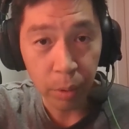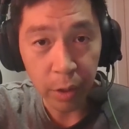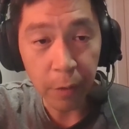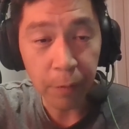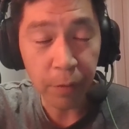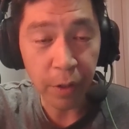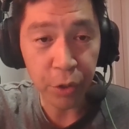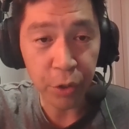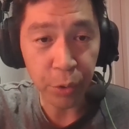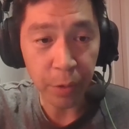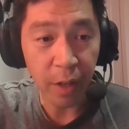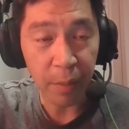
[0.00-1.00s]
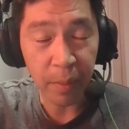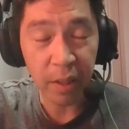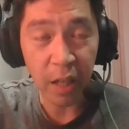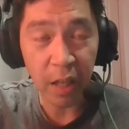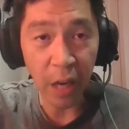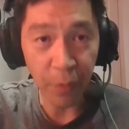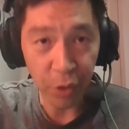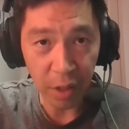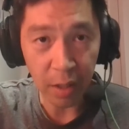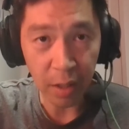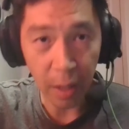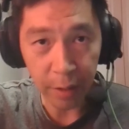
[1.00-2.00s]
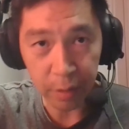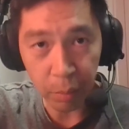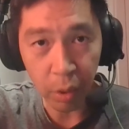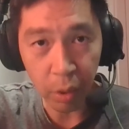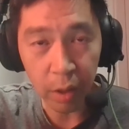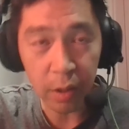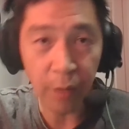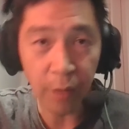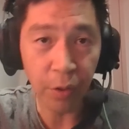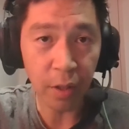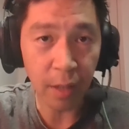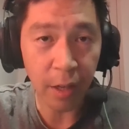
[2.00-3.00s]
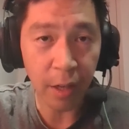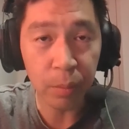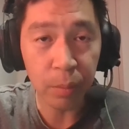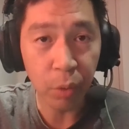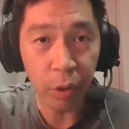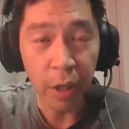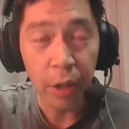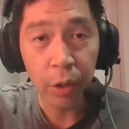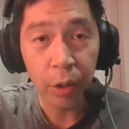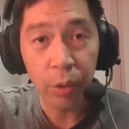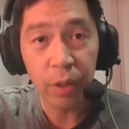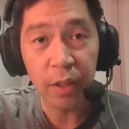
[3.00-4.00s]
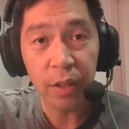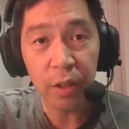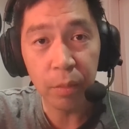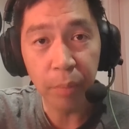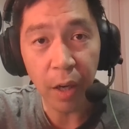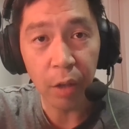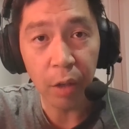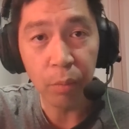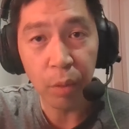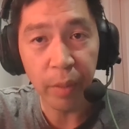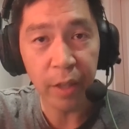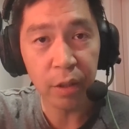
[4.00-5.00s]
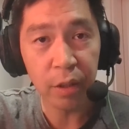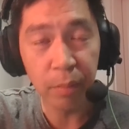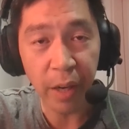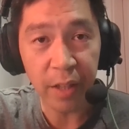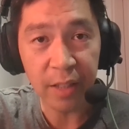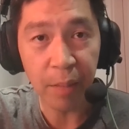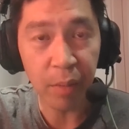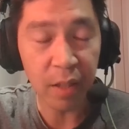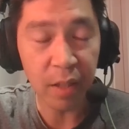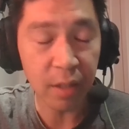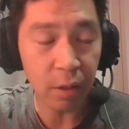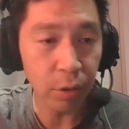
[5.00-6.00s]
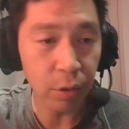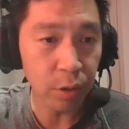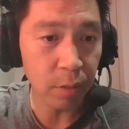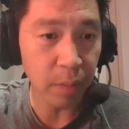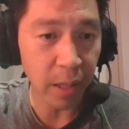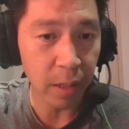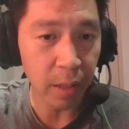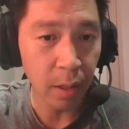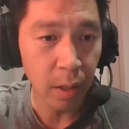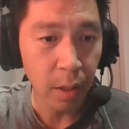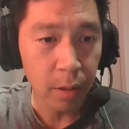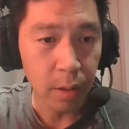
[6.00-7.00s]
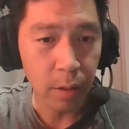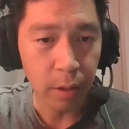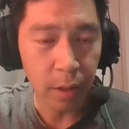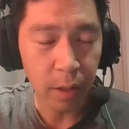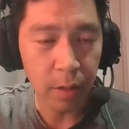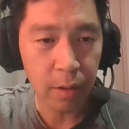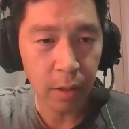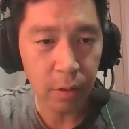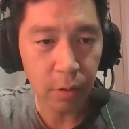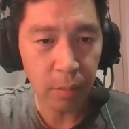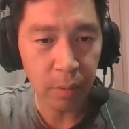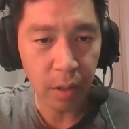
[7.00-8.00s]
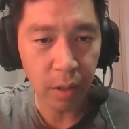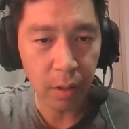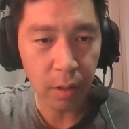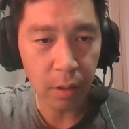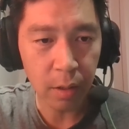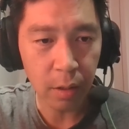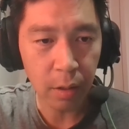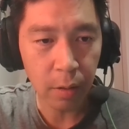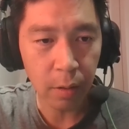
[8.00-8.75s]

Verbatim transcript: we're in an inflationary environment; everything costs more, and everything costs more. You're going to need to borrow more money to buy the same things that you used to buy. So it's it's going to be a good